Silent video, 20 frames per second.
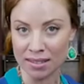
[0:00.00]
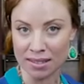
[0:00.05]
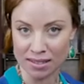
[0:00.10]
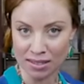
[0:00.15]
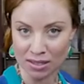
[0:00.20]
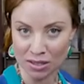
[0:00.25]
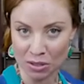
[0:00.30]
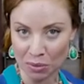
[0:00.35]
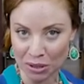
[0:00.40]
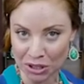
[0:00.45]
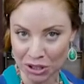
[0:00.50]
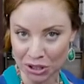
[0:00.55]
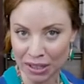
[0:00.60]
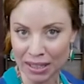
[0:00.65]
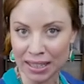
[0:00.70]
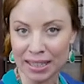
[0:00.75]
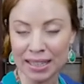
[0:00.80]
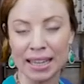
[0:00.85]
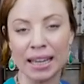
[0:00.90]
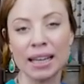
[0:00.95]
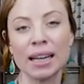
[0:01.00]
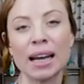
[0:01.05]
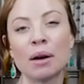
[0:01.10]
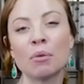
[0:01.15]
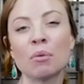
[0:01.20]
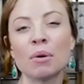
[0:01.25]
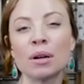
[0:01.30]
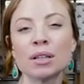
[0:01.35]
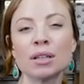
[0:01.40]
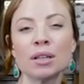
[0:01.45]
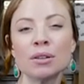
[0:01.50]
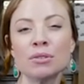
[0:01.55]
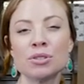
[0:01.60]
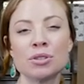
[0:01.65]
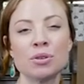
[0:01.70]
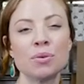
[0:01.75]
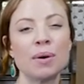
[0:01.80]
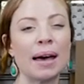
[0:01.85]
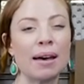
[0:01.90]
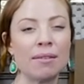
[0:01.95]
This is what you're gonna need. I wouldn't go
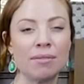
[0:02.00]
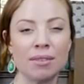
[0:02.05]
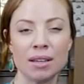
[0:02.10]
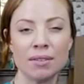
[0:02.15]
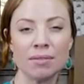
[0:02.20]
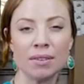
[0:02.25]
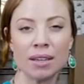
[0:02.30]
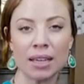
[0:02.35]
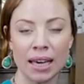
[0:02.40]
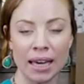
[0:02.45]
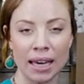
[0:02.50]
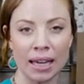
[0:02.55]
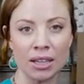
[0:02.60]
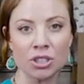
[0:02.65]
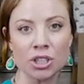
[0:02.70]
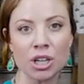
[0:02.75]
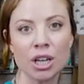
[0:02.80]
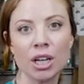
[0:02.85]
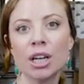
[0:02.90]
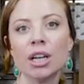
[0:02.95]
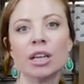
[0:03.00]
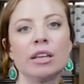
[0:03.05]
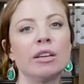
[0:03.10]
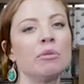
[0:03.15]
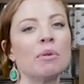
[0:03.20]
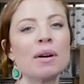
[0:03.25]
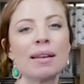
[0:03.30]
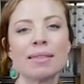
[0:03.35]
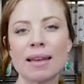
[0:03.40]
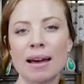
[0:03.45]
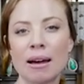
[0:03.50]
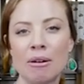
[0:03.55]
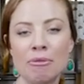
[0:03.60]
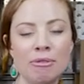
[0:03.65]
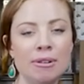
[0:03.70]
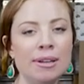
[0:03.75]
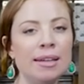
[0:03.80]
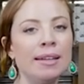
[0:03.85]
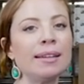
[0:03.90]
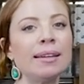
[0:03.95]
too heavy of a gauge. You want that
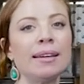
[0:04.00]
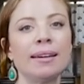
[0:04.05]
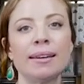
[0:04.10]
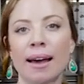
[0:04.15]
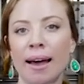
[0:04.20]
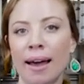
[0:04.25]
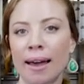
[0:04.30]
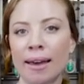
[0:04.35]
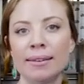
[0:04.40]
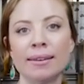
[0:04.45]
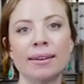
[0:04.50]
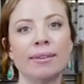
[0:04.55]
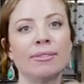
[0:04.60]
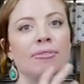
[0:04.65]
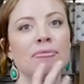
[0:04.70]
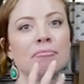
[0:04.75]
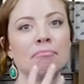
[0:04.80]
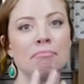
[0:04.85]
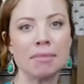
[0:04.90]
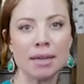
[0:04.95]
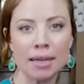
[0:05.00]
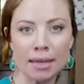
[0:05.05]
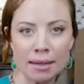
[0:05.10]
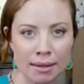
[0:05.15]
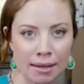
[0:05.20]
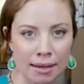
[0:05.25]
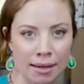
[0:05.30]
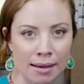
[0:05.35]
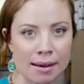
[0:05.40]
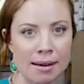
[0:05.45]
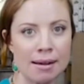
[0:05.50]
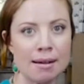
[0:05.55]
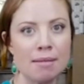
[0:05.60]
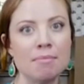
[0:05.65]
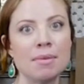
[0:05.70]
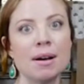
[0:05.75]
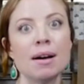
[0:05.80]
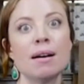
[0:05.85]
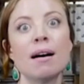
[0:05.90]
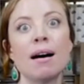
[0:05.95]
really kind of
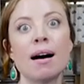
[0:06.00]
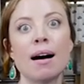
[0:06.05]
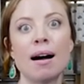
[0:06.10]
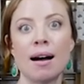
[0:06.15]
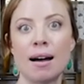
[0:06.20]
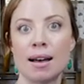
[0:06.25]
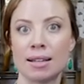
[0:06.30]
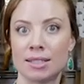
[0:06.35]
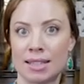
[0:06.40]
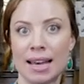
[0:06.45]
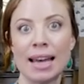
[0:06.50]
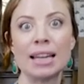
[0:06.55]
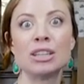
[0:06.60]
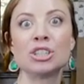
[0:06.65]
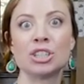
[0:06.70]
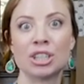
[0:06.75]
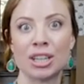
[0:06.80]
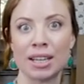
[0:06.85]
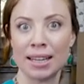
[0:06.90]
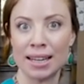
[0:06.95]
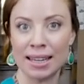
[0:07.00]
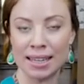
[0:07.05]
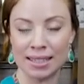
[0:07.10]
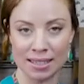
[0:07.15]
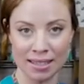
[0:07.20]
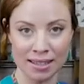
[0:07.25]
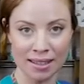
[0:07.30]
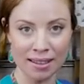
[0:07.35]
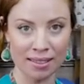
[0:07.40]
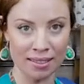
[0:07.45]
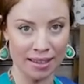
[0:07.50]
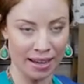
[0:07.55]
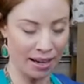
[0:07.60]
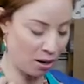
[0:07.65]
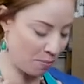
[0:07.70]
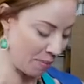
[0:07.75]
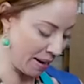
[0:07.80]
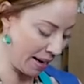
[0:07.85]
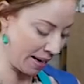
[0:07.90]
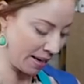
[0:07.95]
medium tension into the
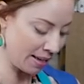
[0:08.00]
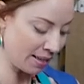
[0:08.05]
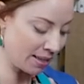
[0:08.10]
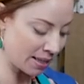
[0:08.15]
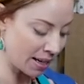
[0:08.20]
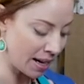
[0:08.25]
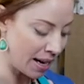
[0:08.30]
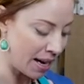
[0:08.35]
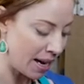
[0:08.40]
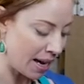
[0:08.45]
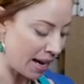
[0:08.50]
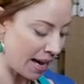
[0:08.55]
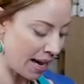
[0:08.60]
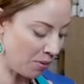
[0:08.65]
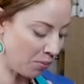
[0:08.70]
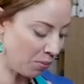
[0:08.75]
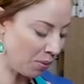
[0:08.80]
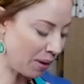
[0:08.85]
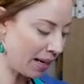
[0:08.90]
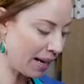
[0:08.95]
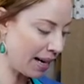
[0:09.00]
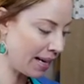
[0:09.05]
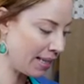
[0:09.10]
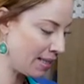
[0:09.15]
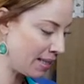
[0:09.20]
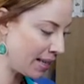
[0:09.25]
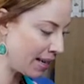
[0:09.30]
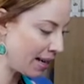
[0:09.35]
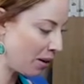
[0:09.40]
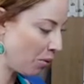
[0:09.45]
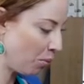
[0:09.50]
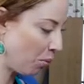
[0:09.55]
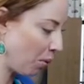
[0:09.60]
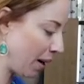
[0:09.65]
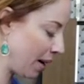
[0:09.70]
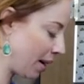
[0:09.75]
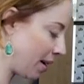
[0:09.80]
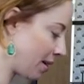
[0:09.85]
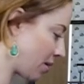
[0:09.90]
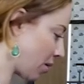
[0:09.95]
TheraBand. And what I did
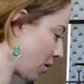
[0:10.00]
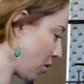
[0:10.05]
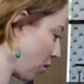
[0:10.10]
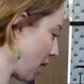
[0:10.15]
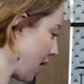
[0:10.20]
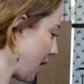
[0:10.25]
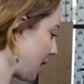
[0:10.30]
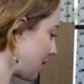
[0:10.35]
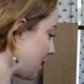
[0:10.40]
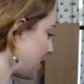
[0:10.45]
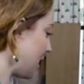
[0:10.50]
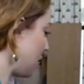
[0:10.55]
was crossed